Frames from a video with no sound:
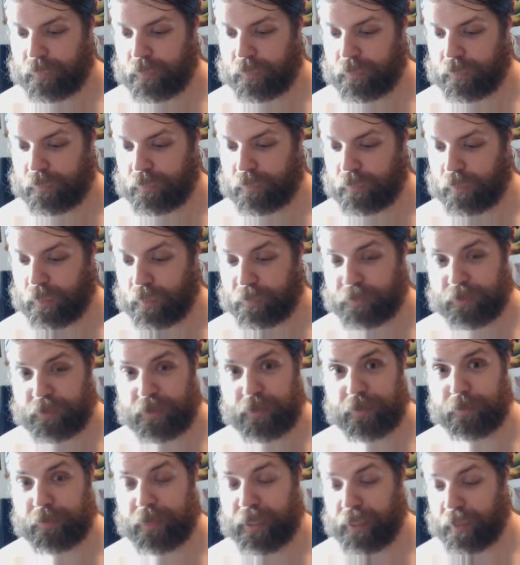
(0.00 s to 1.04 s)

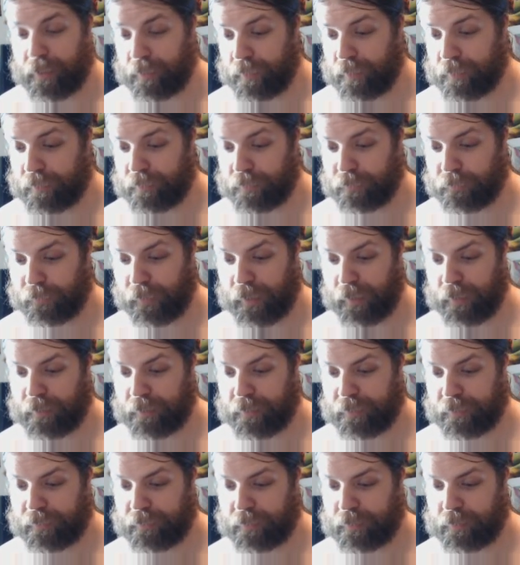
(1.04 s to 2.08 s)
Obstinate Baloth, okay,
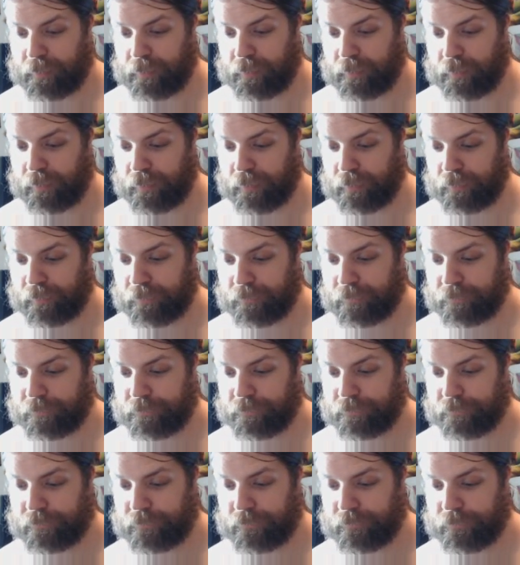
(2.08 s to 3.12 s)
nice
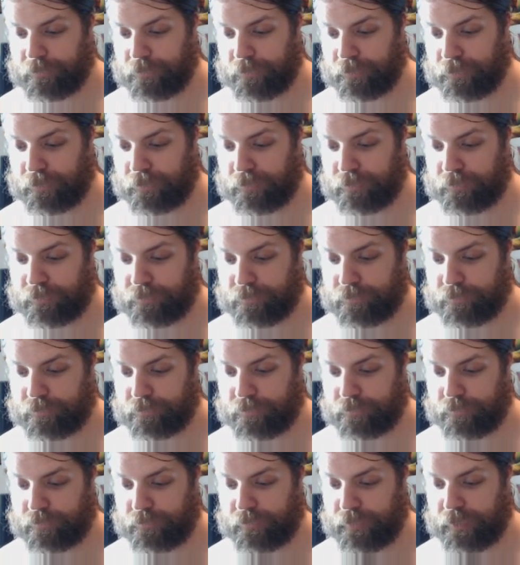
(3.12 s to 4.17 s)
for
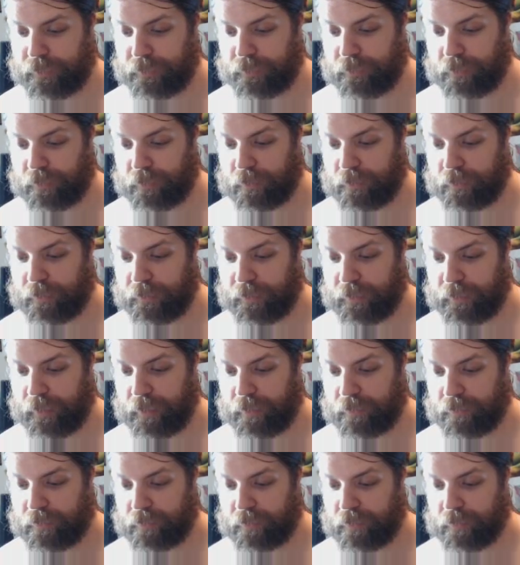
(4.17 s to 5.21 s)
discard, I
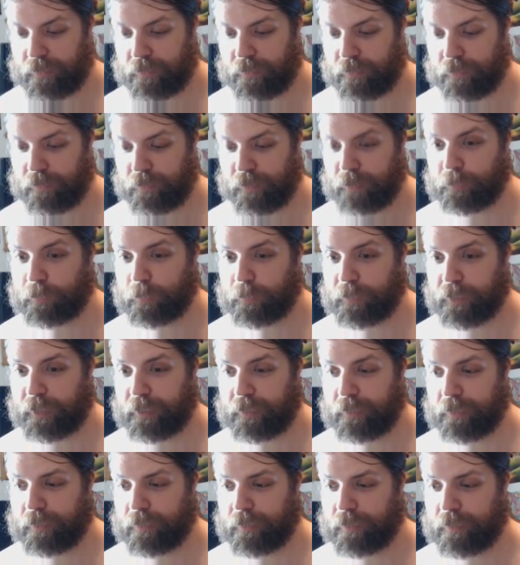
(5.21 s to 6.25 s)
guess. People
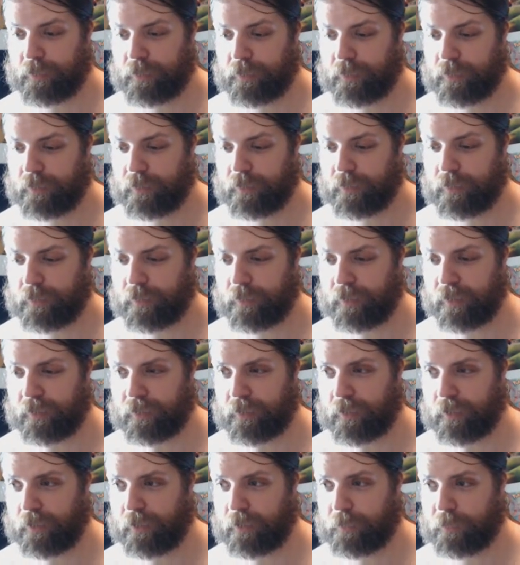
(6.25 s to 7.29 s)
played
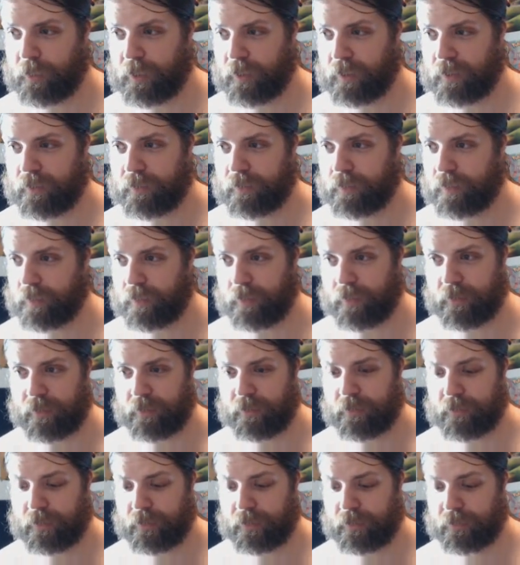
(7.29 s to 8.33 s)
discard in Modern?
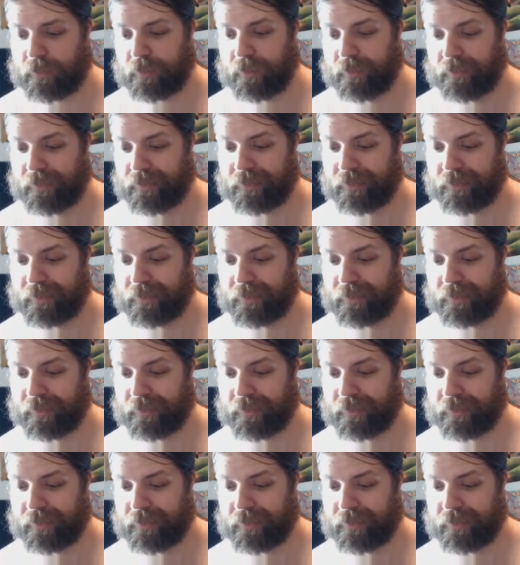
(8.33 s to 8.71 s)
I don't know.